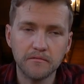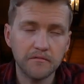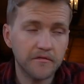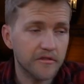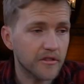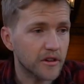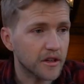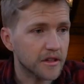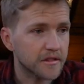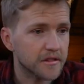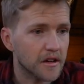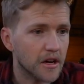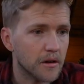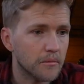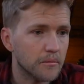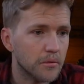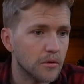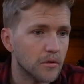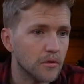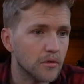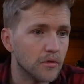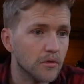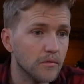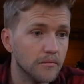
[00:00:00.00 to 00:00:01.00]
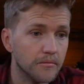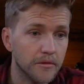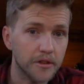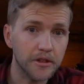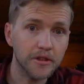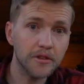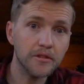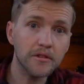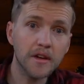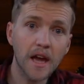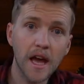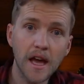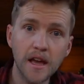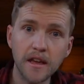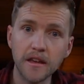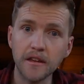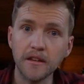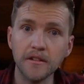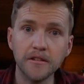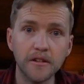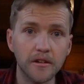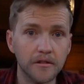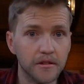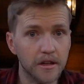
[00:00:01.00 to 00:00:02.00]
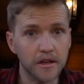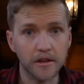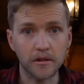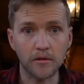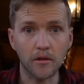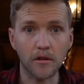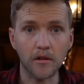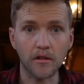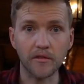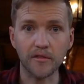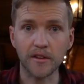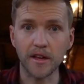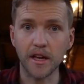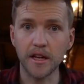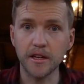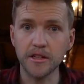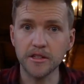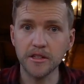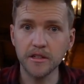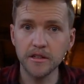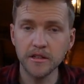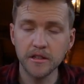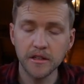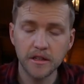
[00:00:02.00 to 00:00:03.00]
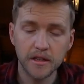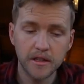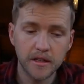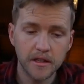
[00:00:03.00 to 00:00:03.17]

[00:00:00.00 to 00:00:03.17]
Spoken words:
For example, the UK, you don't need a qualification.